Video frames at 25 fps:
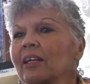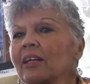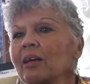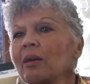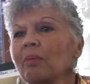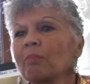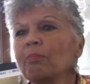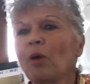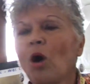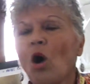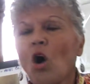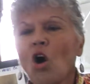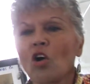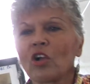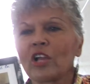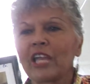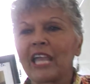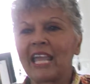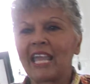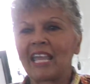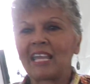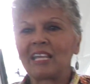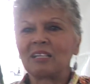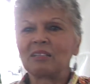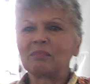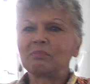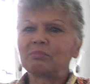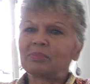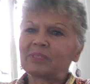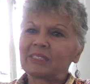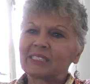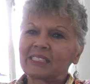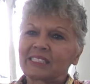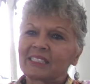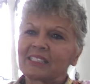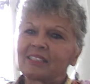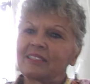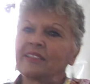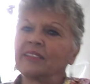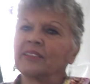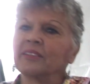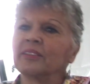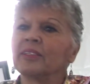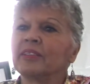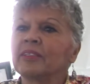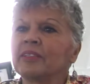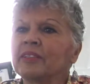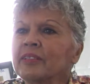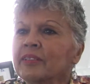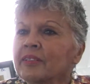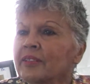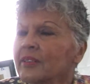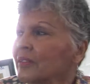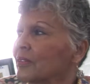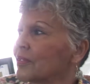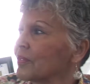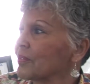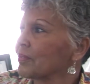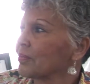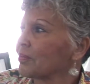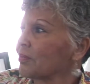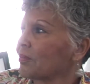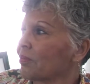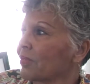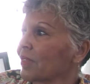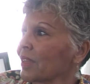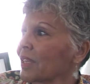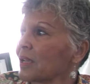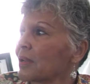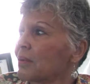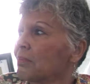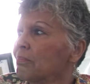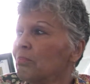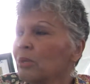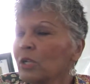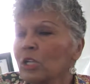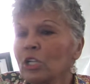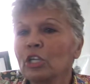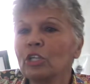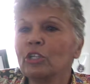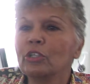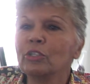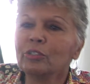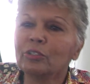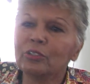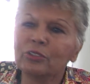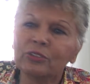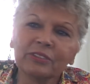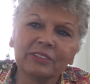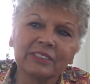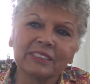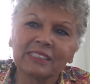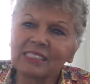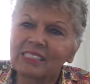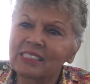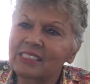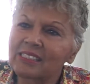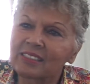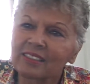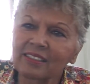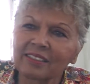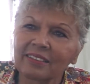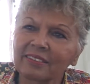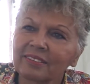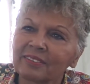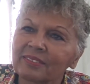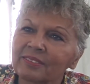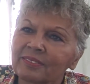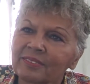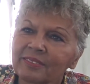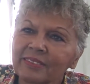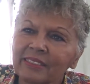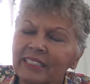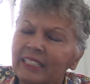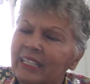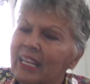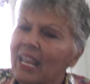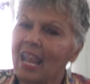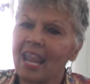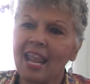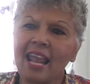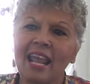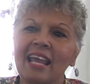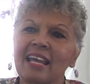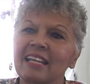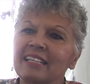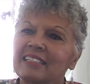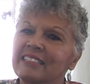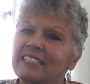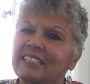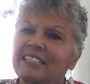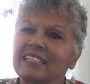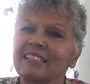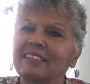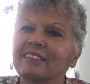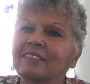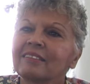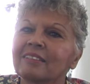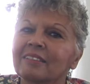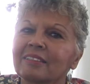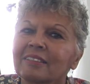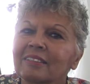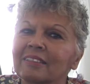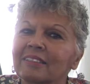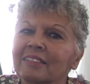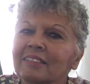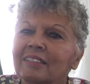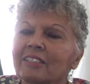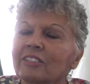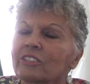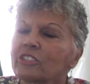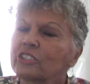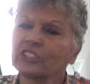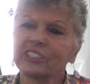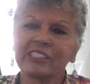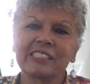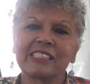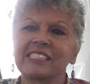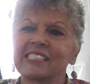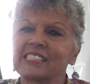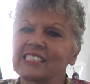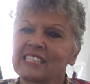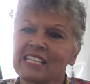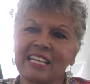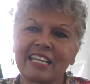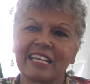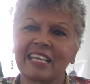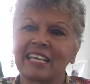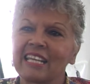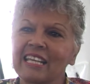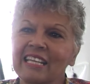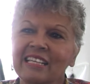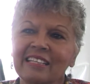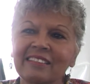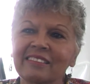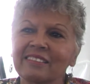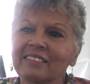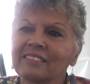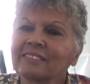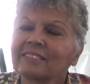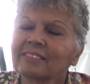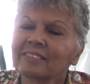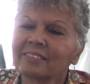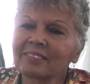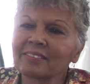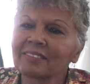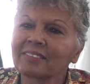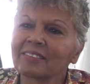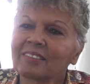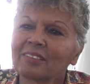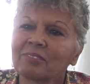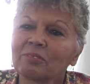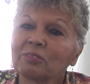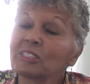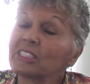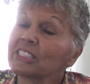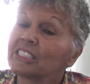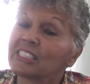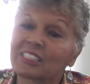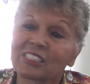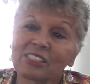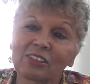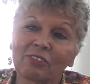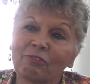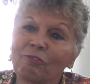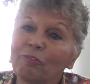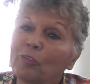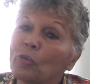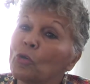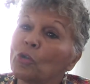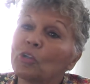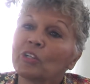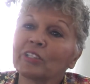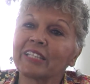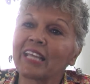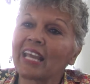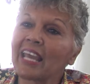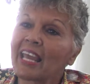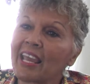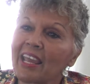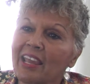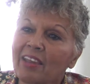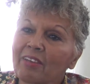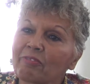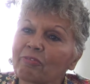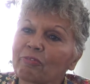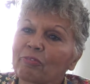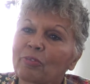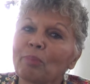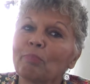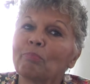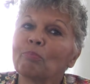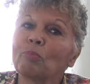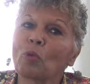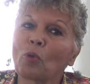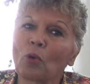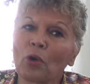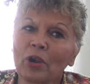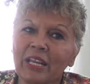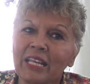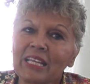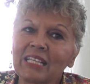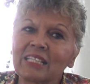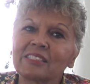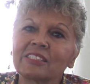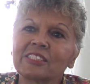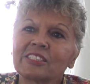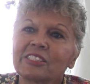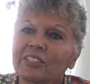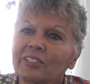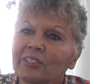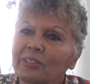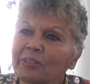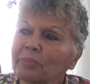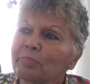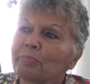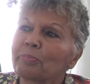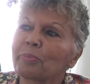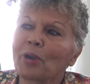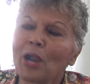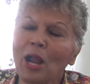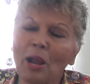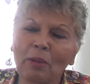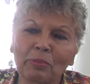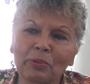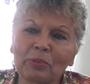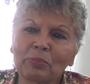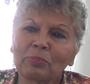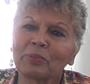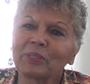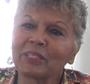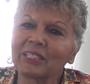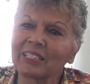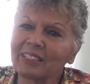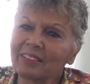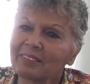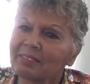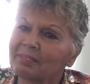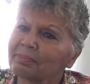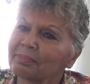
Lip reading: ball games, balloons, candy, good singing. It was just a full day from morning till probably